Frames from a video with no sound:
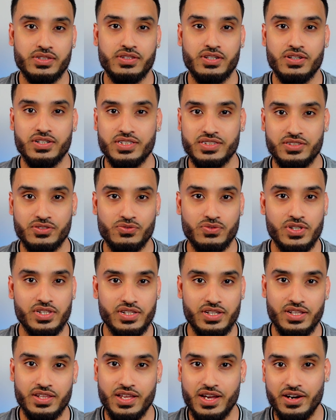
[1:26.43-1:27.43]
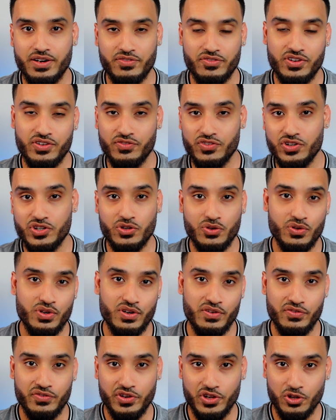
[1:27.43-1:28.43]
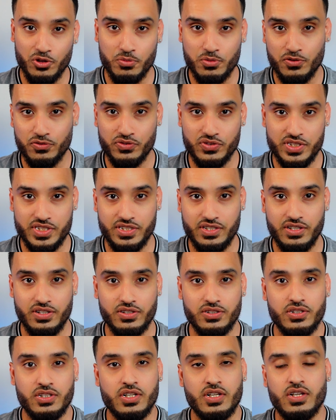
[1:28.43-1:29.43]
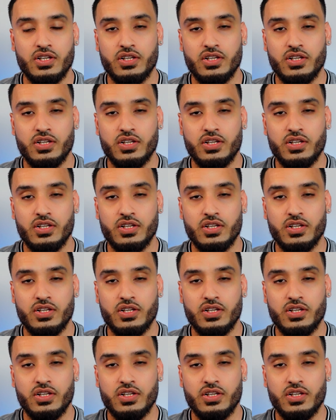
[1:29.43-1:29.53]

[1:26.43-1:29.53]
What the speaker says: there isn't really a lot of inventory available for sale.